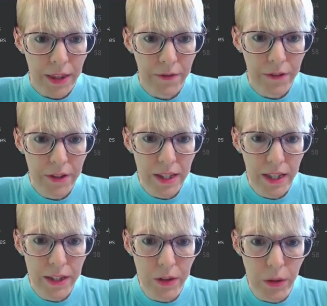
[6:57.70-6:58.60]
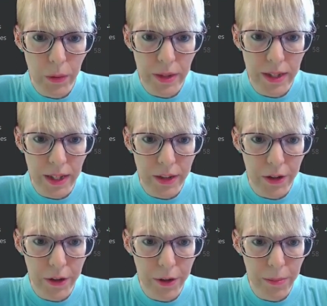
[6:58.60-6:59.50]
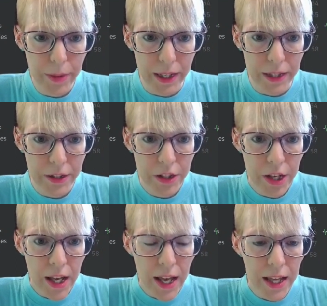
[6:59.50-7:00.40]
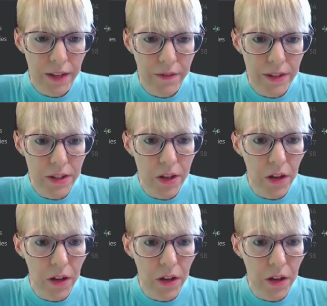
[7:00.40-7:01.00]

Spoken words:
And the first thing I do is get the current page, and if it's